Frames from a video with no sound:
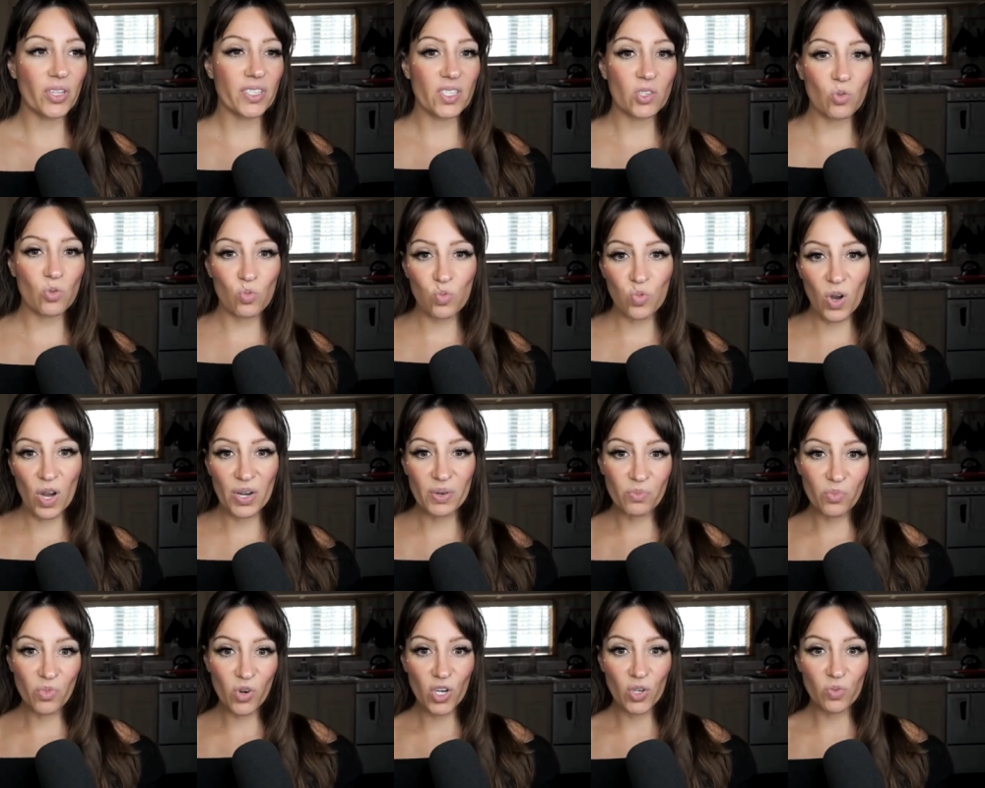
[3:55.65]
It's
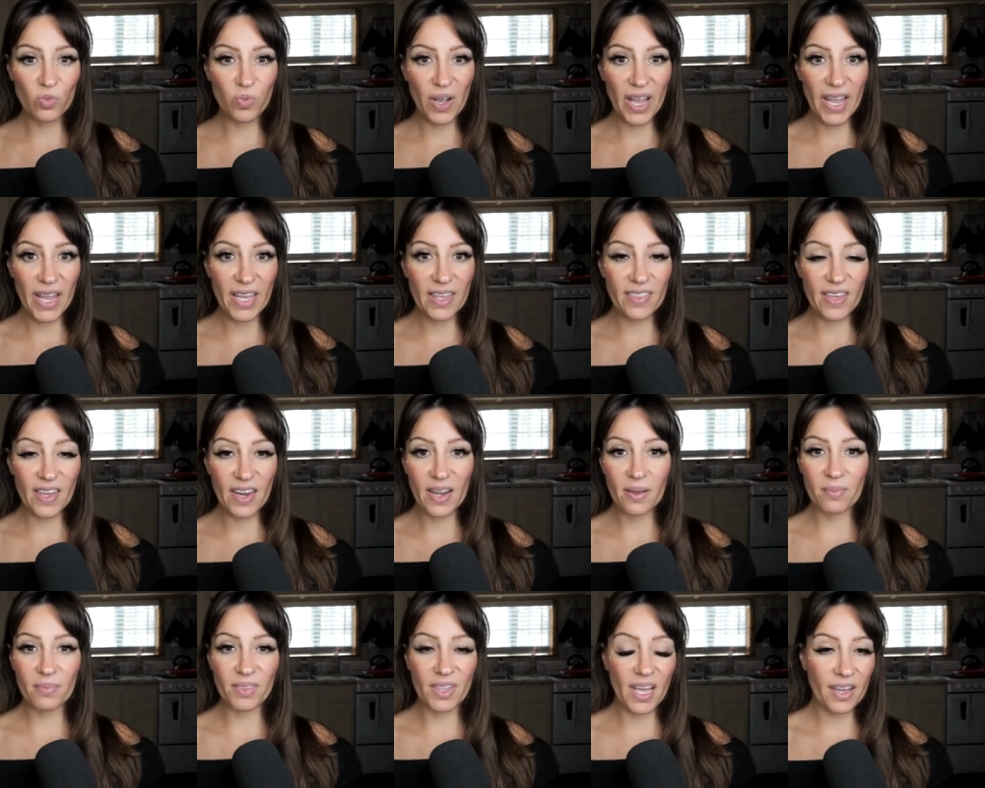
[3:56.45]
one more way that
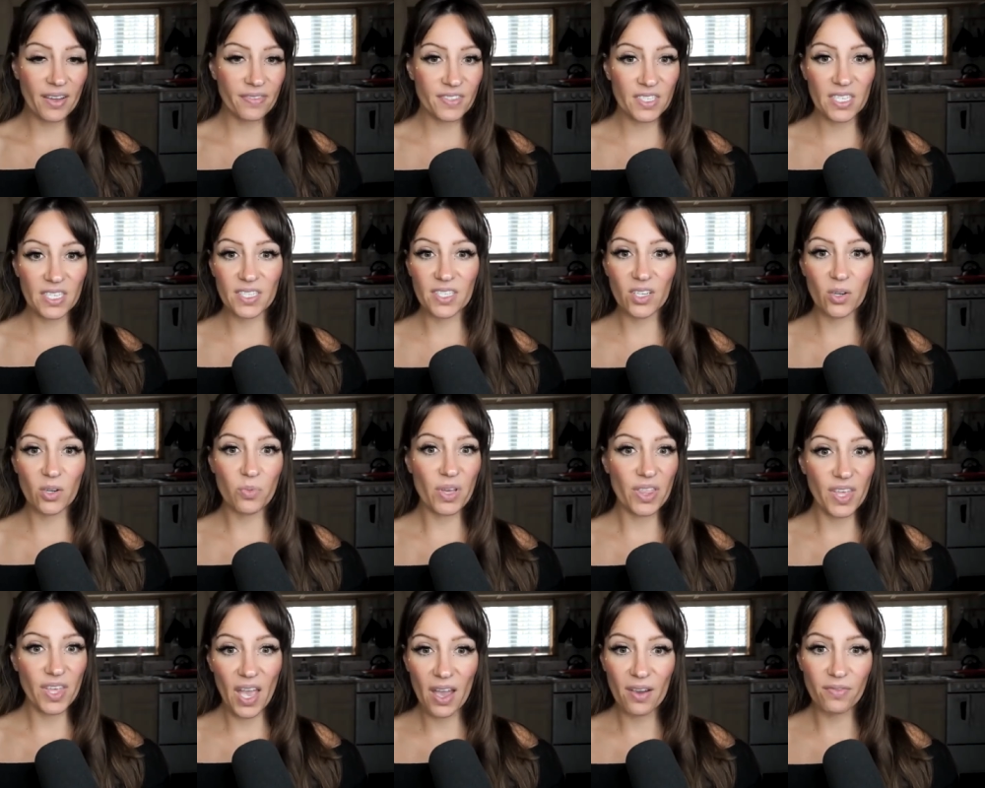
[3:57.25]
I'm left to deal
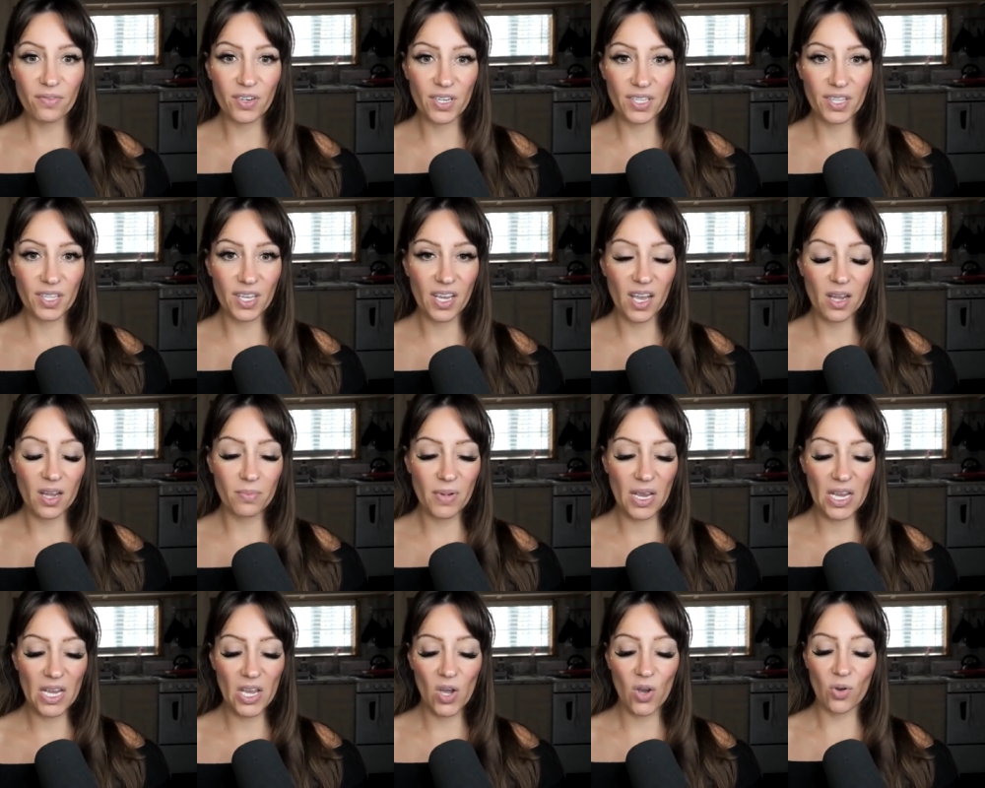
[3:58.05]
with everything on
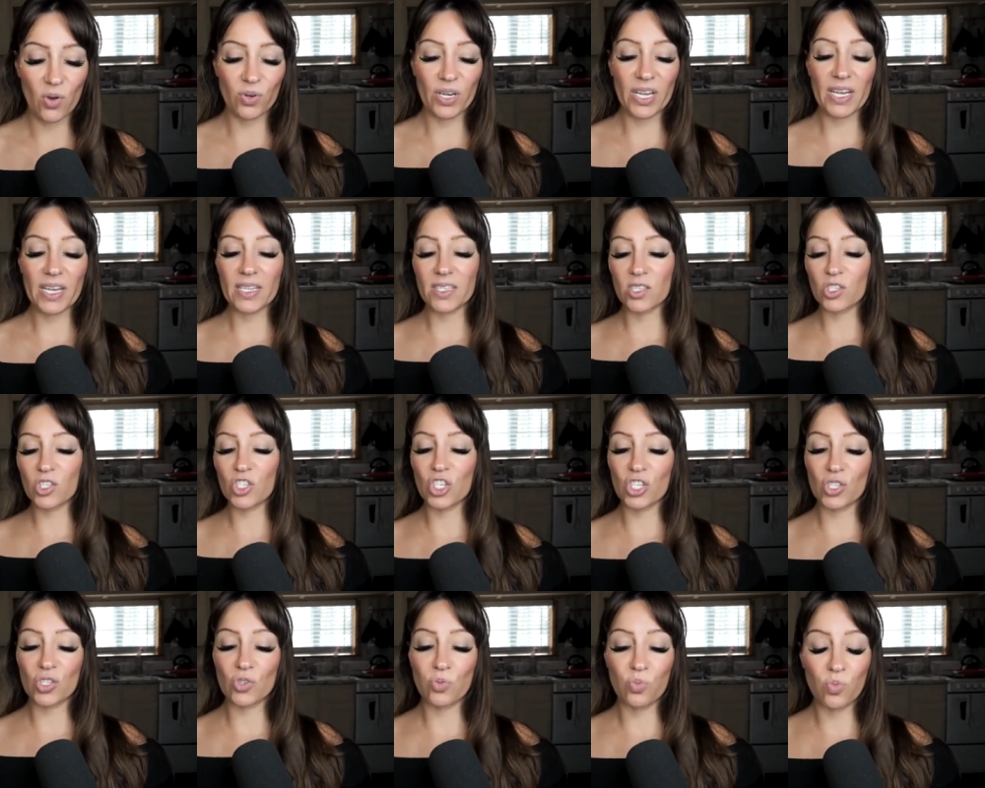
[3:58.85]
my own. It's
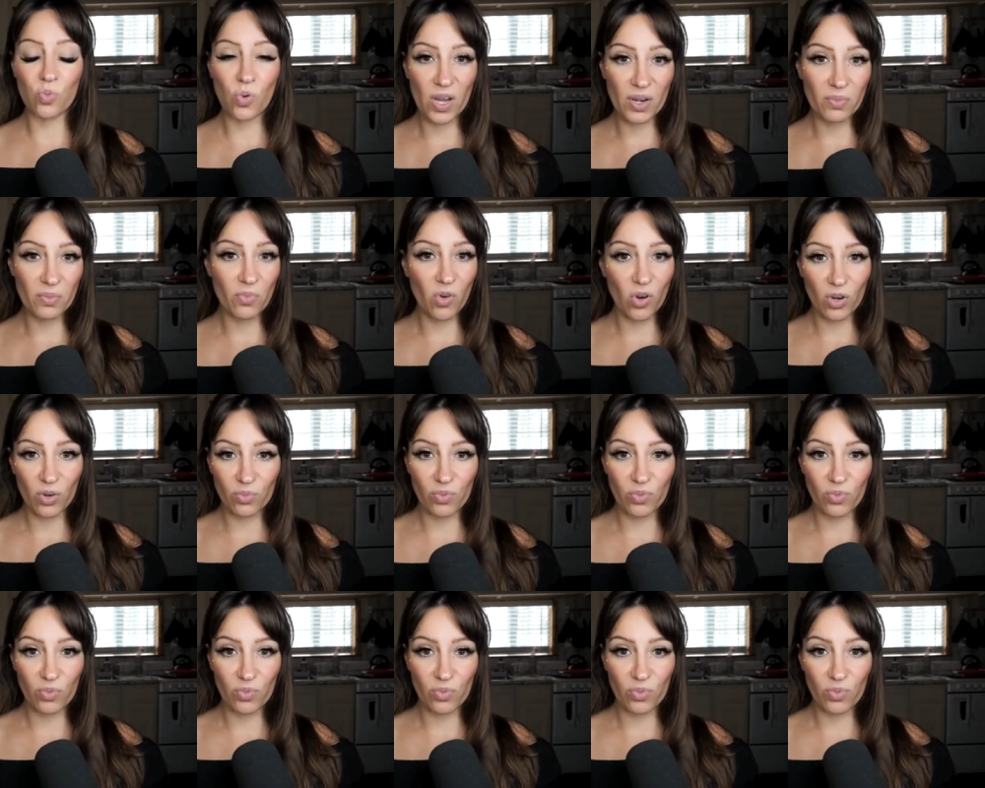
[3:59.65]
just one more